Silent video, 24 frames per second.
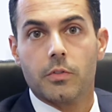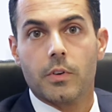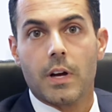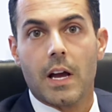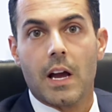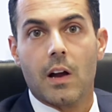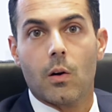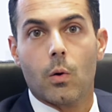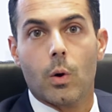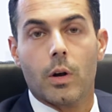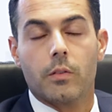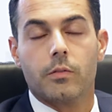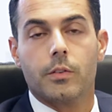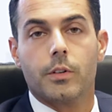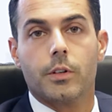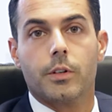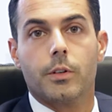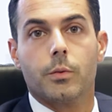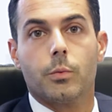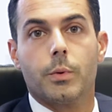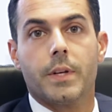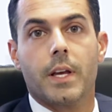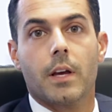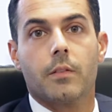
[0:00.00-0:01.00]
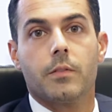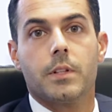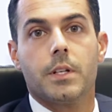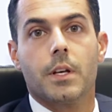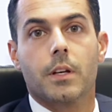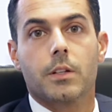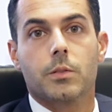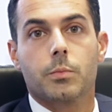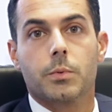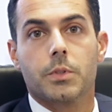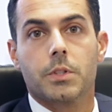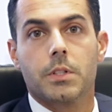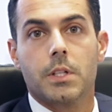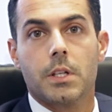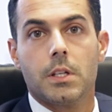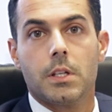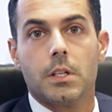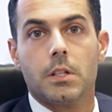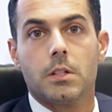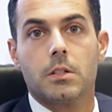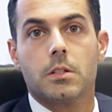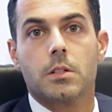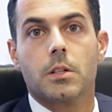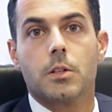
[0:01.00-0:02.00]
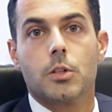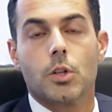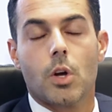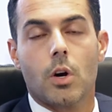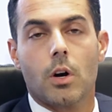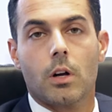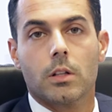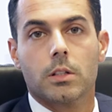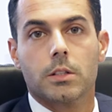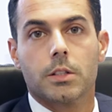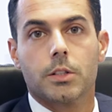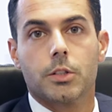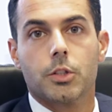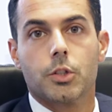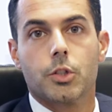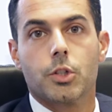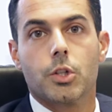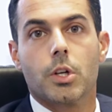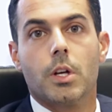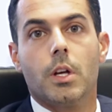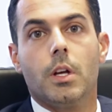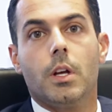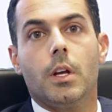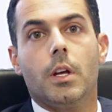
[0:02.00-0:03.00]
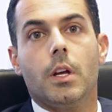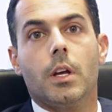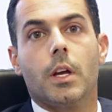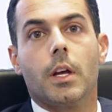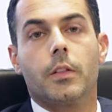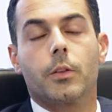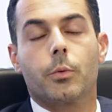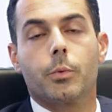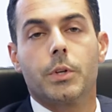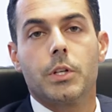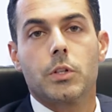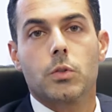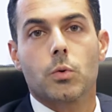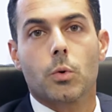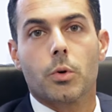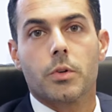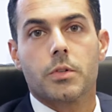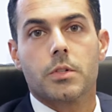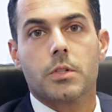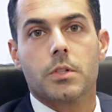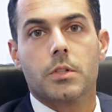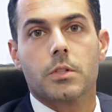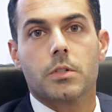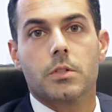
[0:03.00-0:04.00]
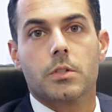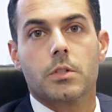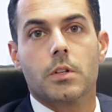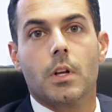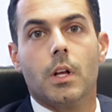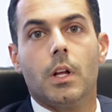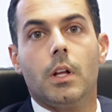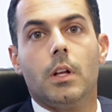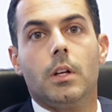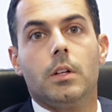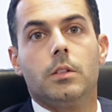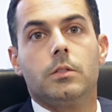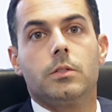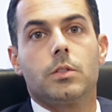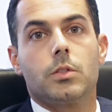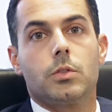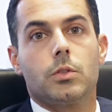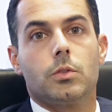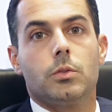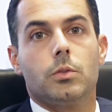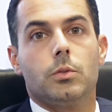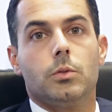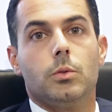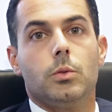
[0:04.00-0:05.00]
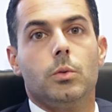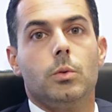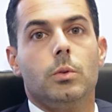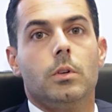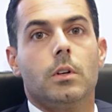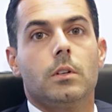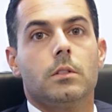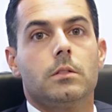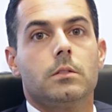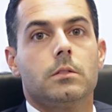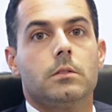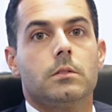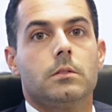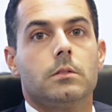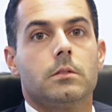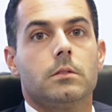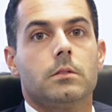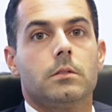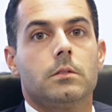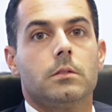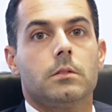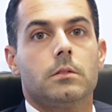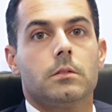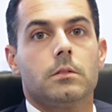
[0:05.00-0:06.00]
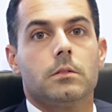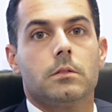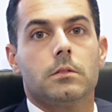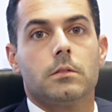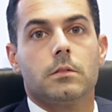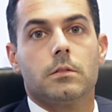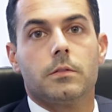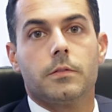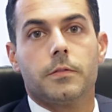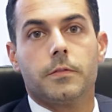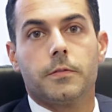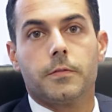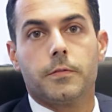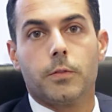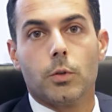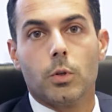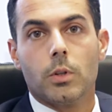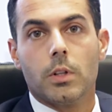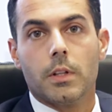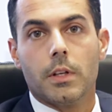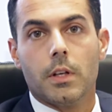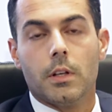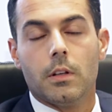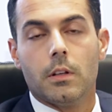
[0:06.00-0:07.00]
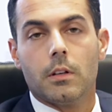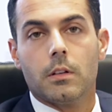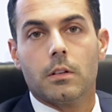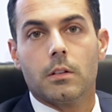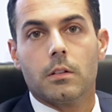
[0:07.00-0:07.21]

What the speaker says: However, we have the expertise, the knowledge, and the resources to fully